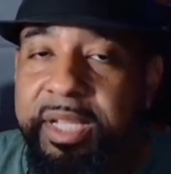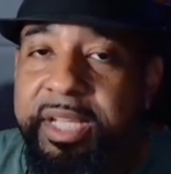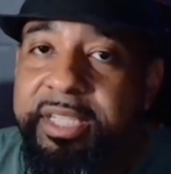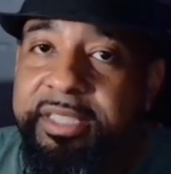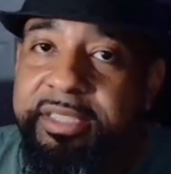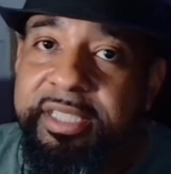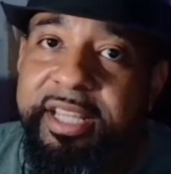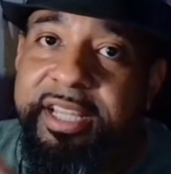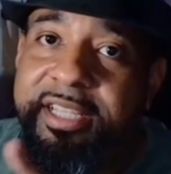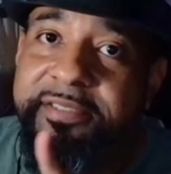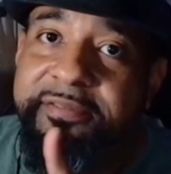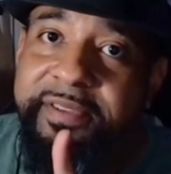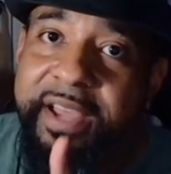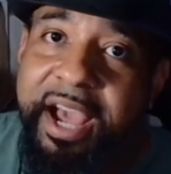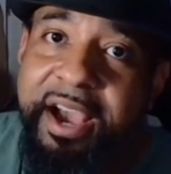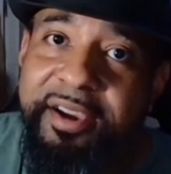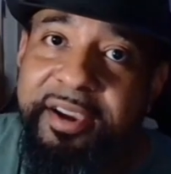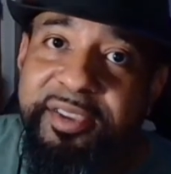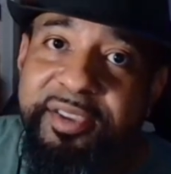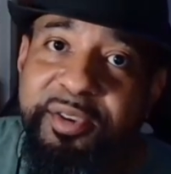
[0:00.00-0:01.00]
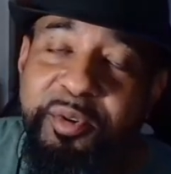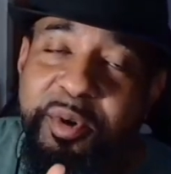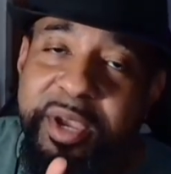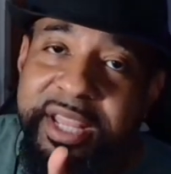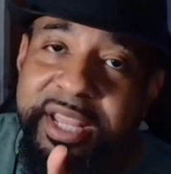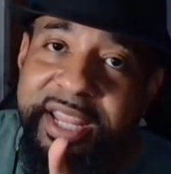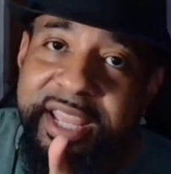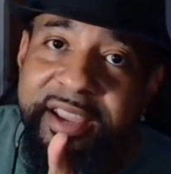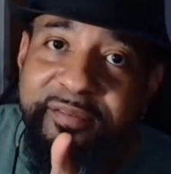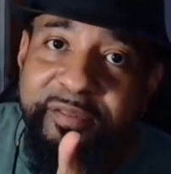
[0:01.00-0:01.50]
See, there's value
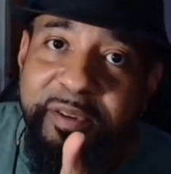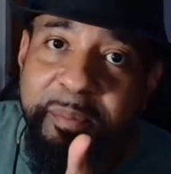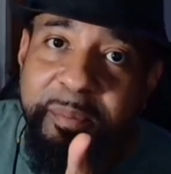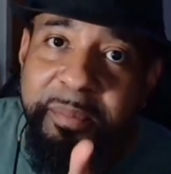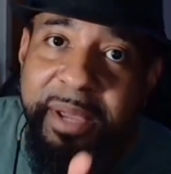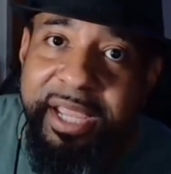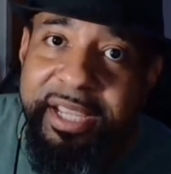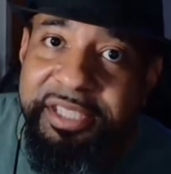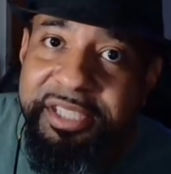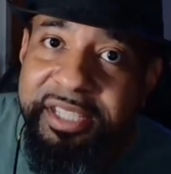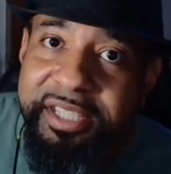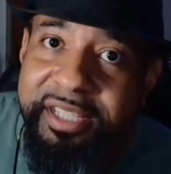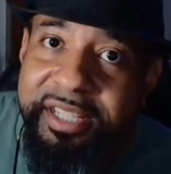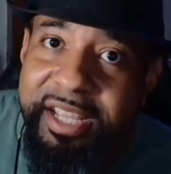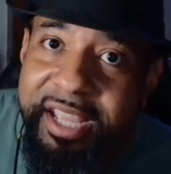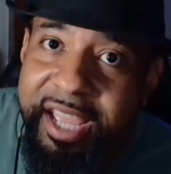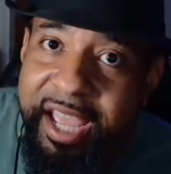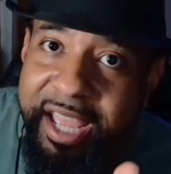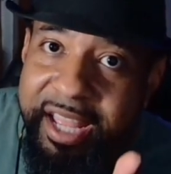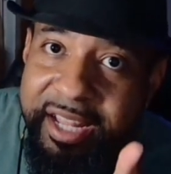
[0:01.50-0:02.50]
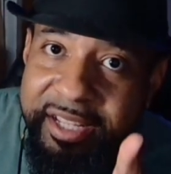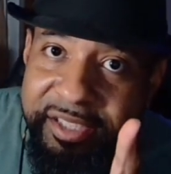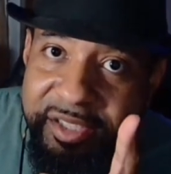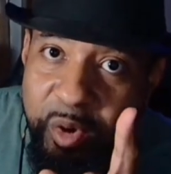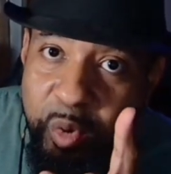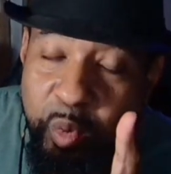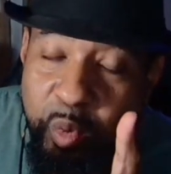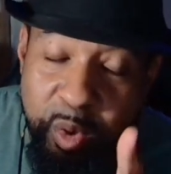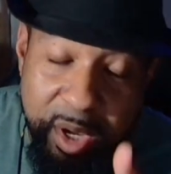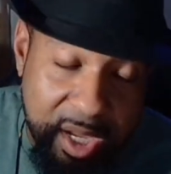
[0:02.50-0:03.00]
in information. And
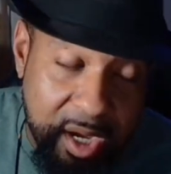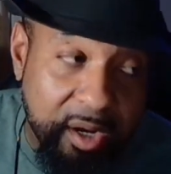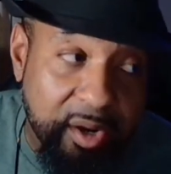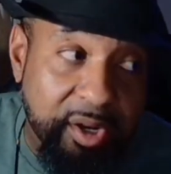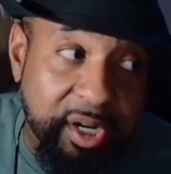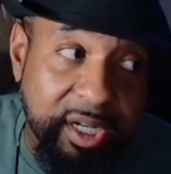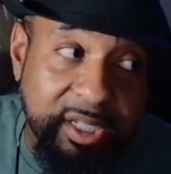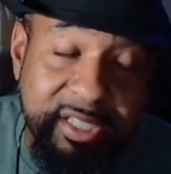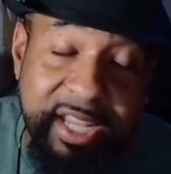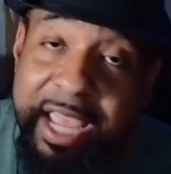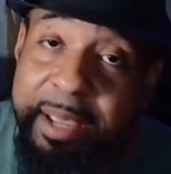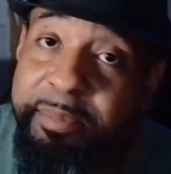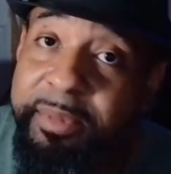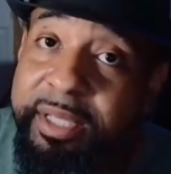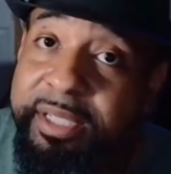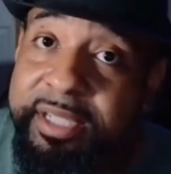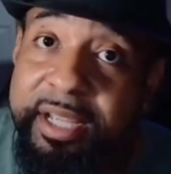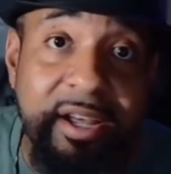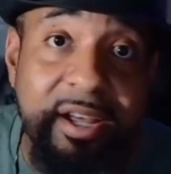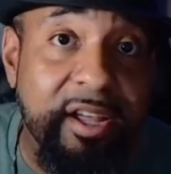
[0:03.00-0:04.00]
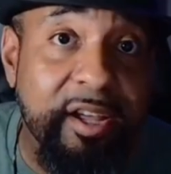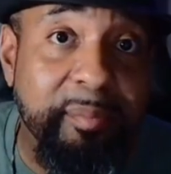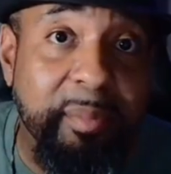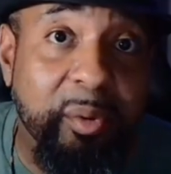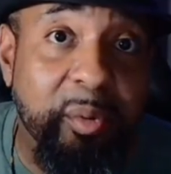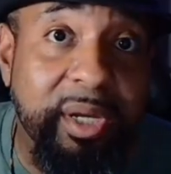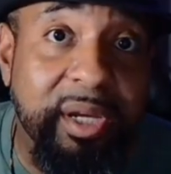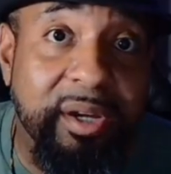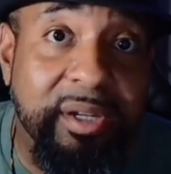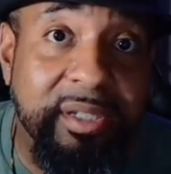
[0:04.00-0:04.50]
so we are going to tame the tongue, but
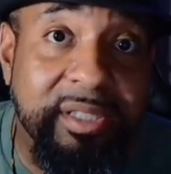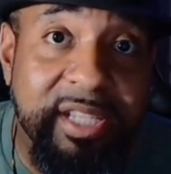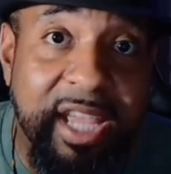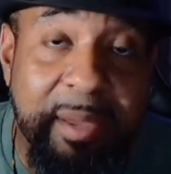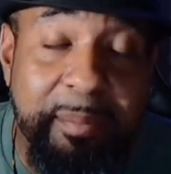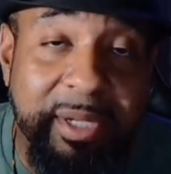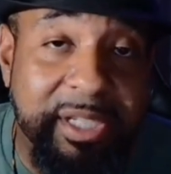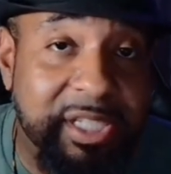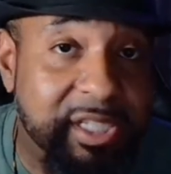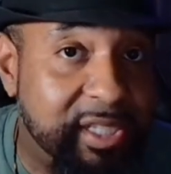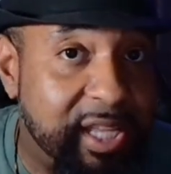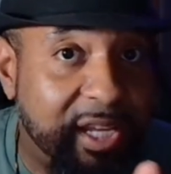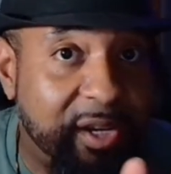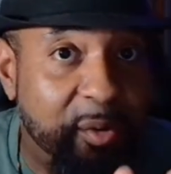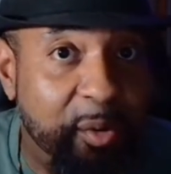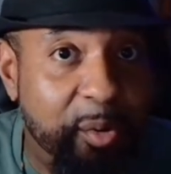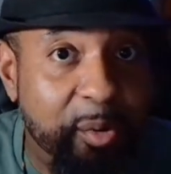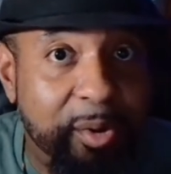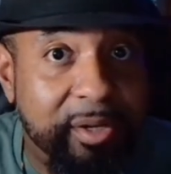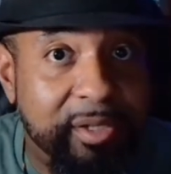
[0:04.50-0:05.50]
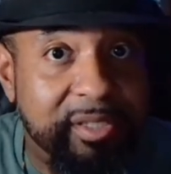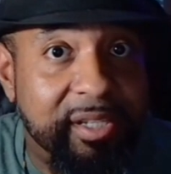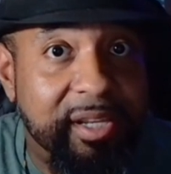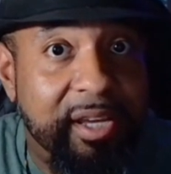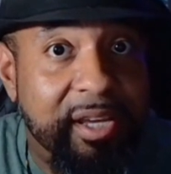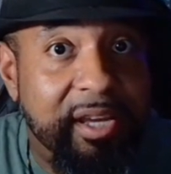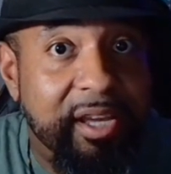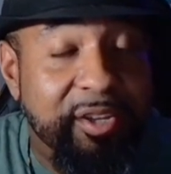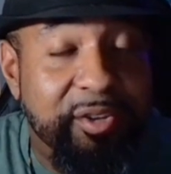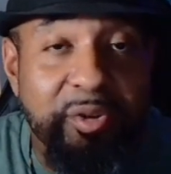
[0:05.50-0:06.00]
we're going to tame it just like a horse.
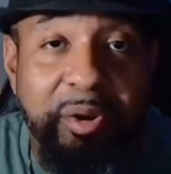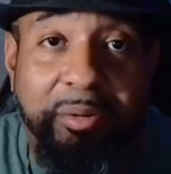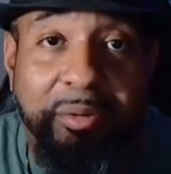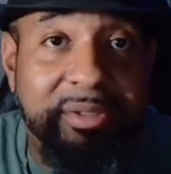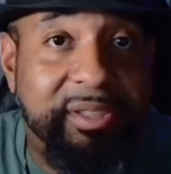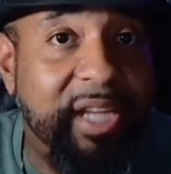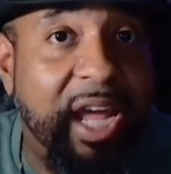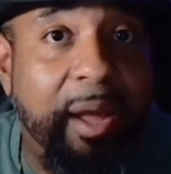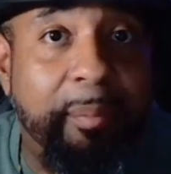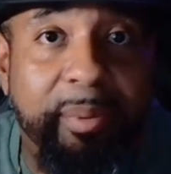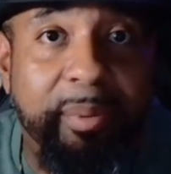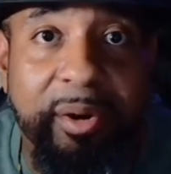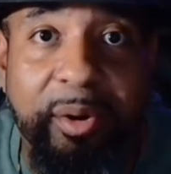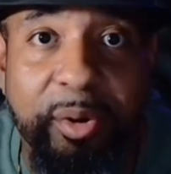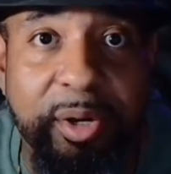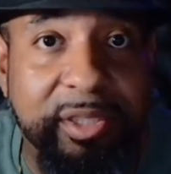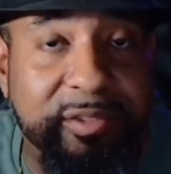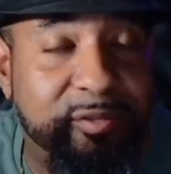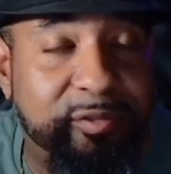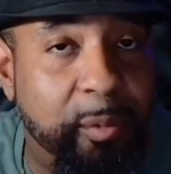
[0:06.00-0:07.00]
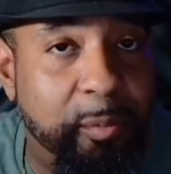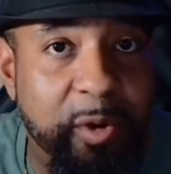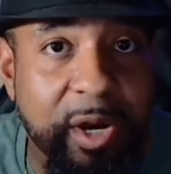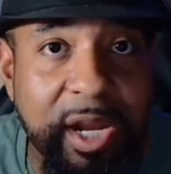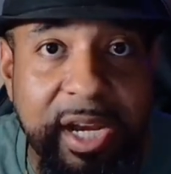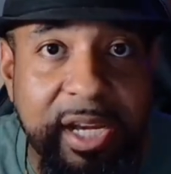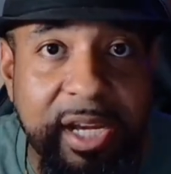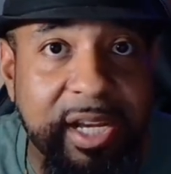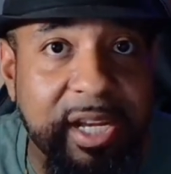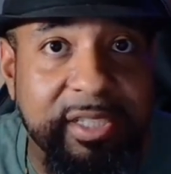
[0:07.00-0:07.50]
You don't stop a horse from
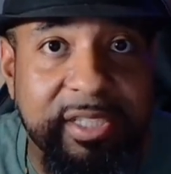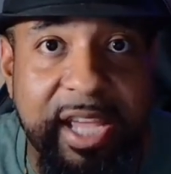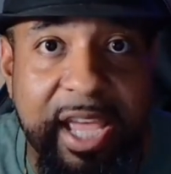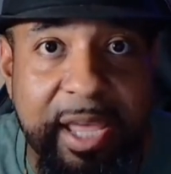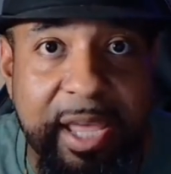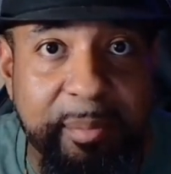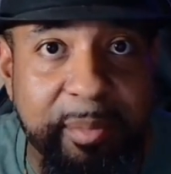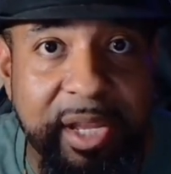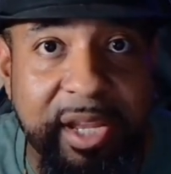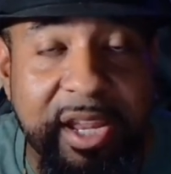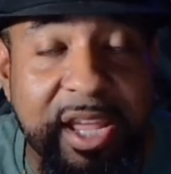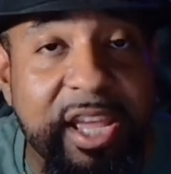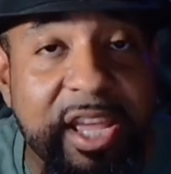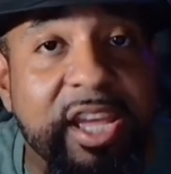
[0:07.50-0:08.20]
running and taming it.